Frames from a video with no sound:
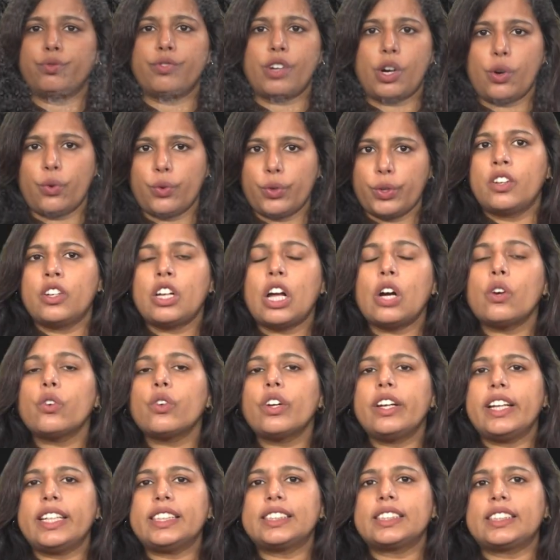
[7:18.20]
found. Now
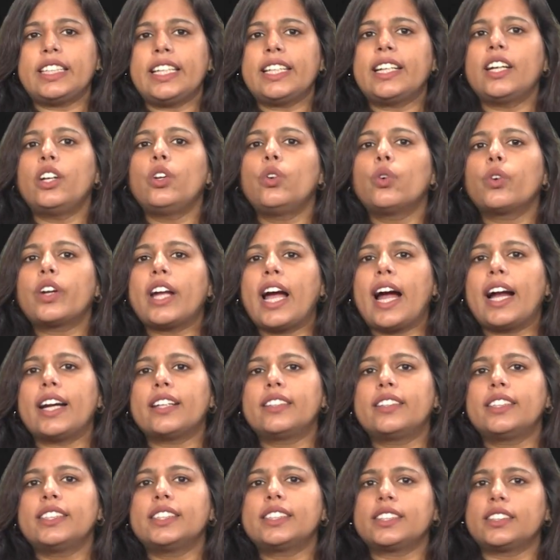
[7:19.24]
let's take a look
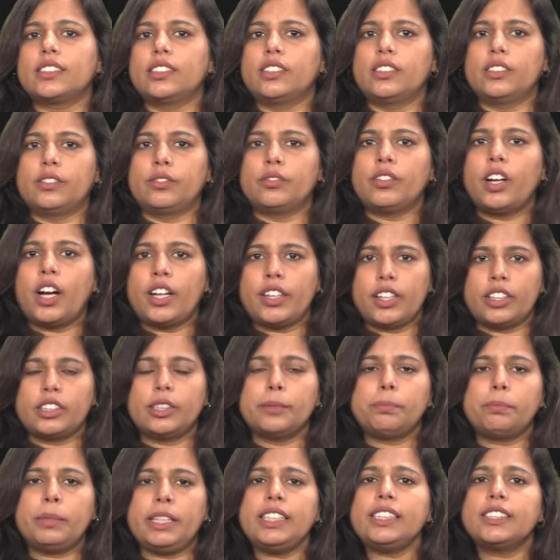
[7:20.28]
at this uh,
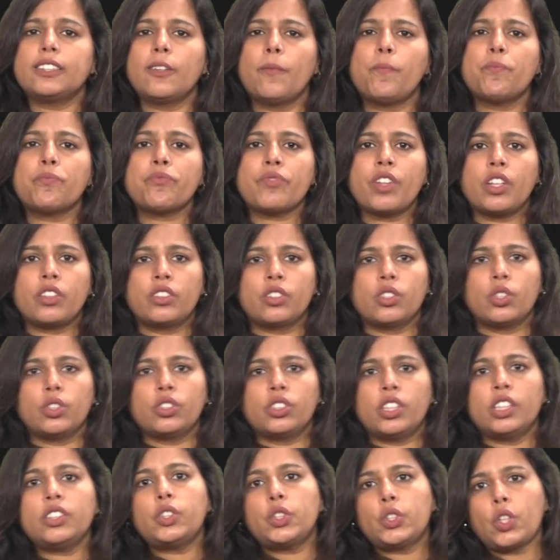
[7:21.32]
another piece.
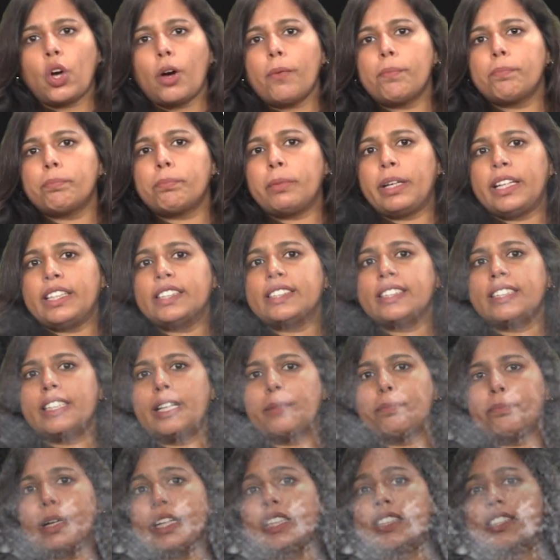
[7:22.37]
The top piece
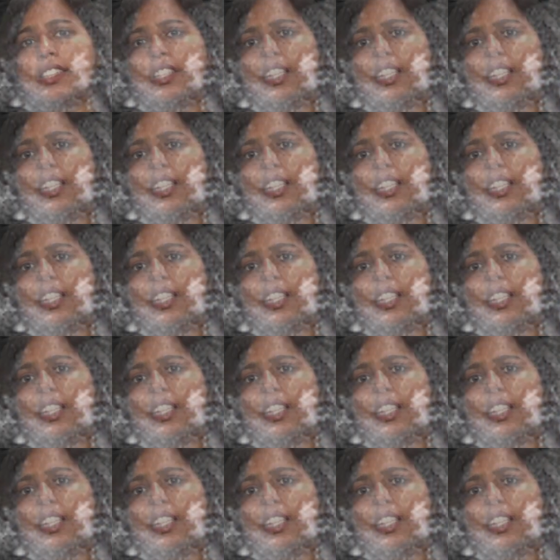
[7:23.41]
depicts